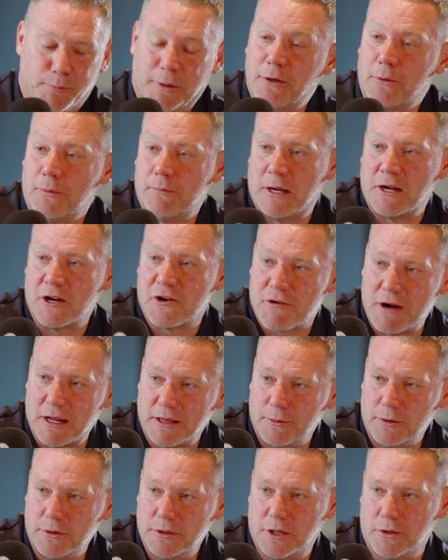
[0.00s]
been
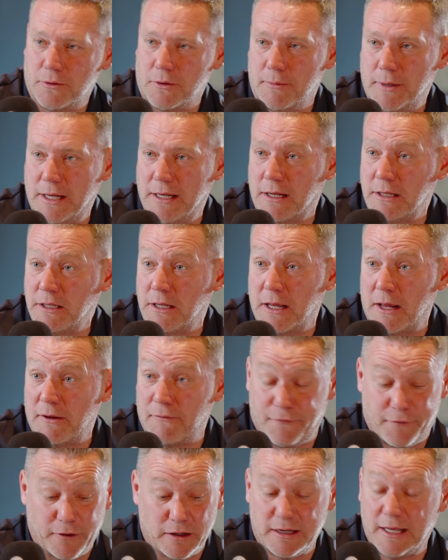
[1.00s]
incredible, you know what I mean? And it
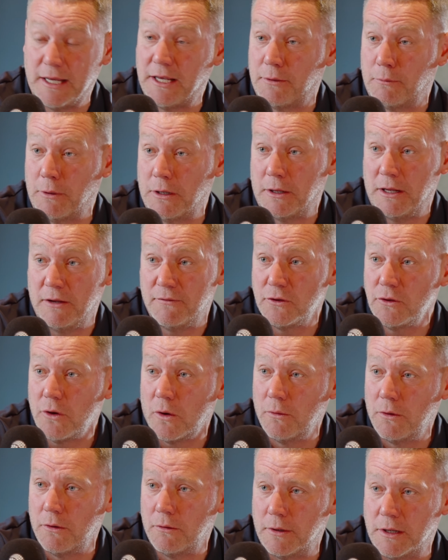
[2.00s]
felt like, even though
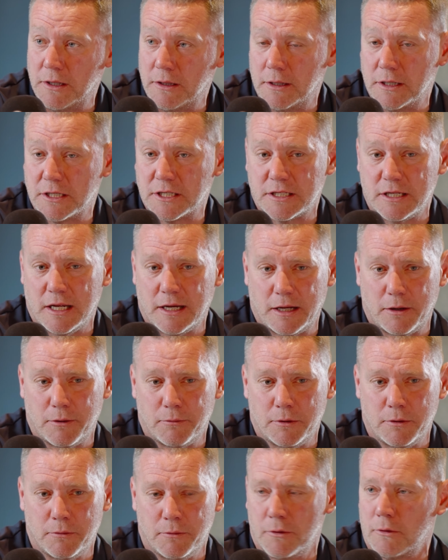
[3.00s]
we were in this, like,
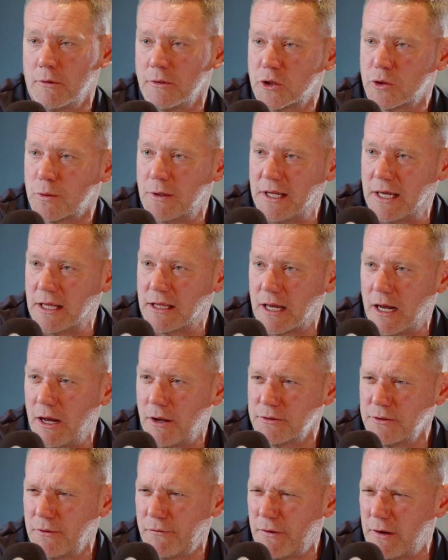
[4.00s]
we were only
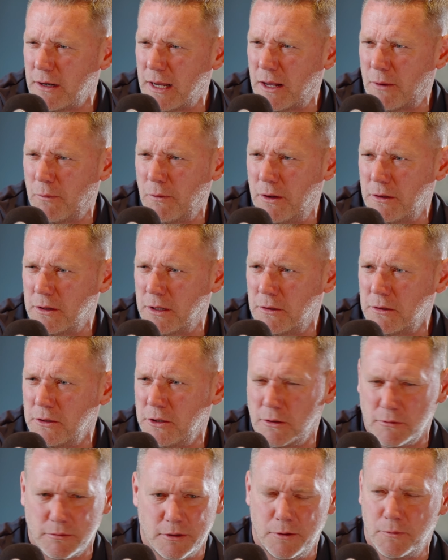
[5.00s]
28,000, it felt like, you
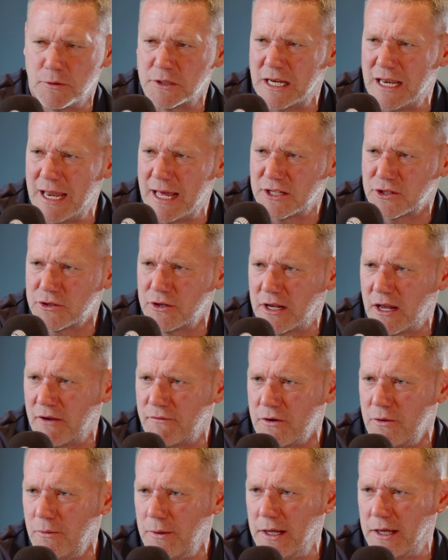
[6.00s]
know, it was electric
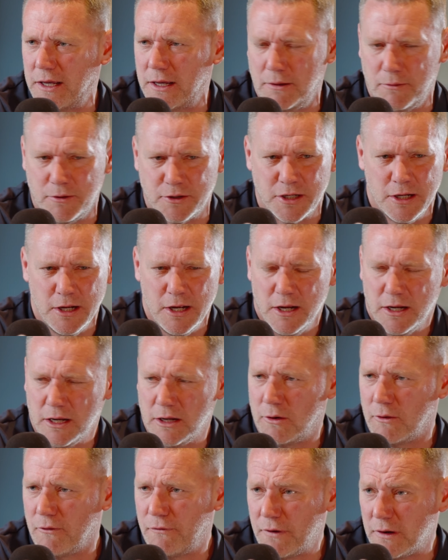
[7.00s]
every week. It was, you
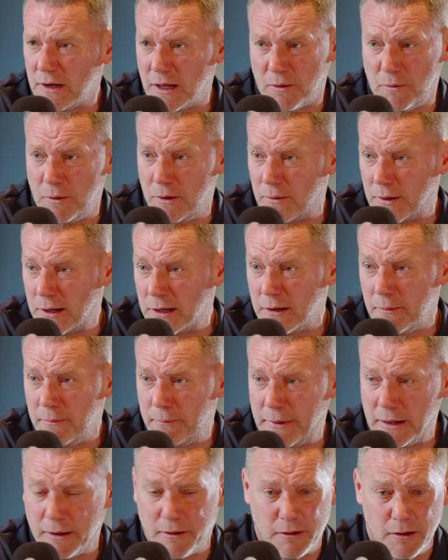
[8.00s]
know, it felt like we were in a
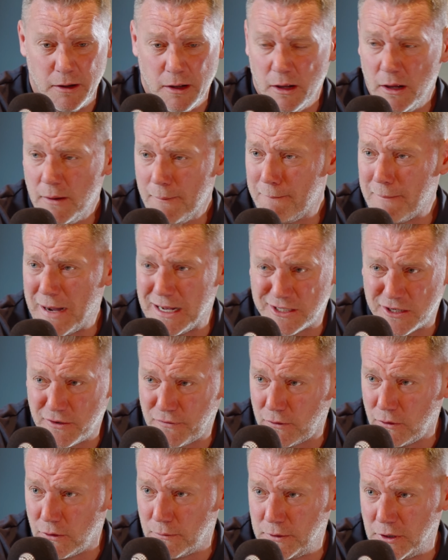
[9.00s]
big, massive
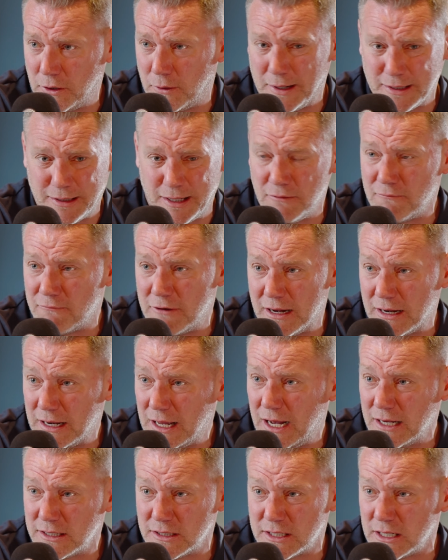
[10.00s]
club. You know, I didn't
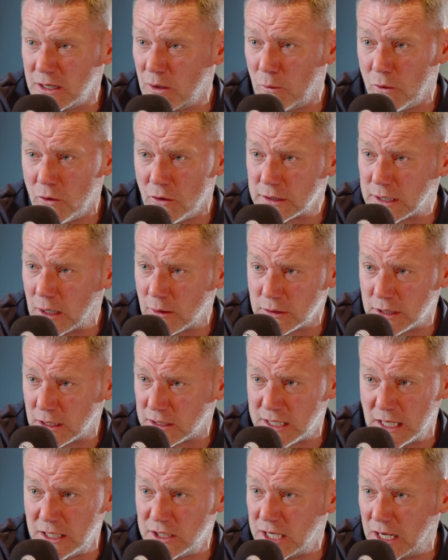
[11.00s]
realise until I walked out at
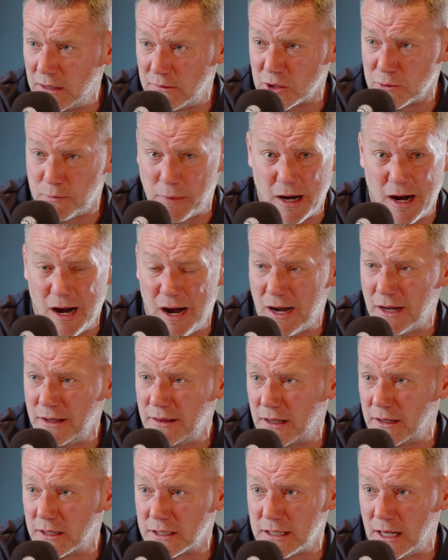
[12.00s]
St. James's Park, and
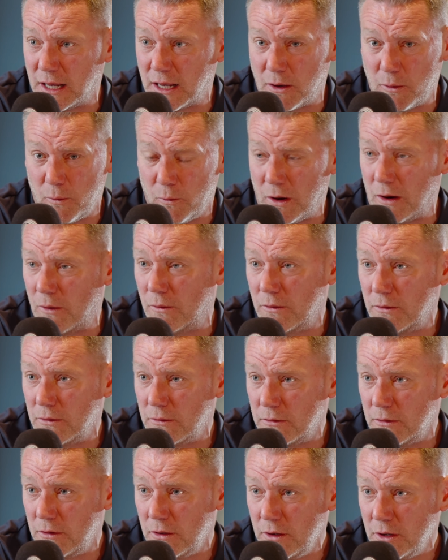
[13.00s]
then it's like, wow.
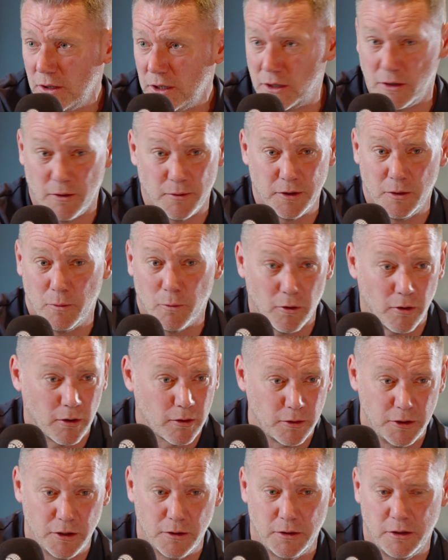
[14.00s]
You know, when you walk,
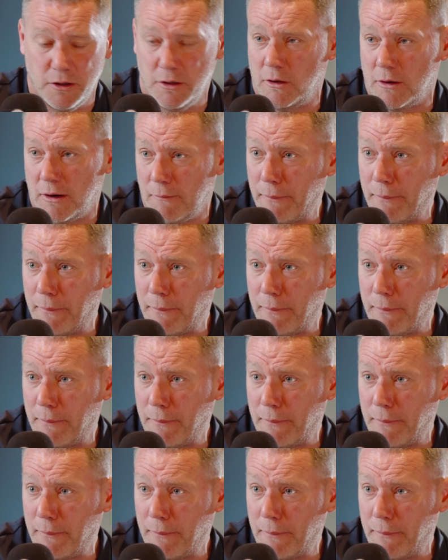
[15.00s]
you know, I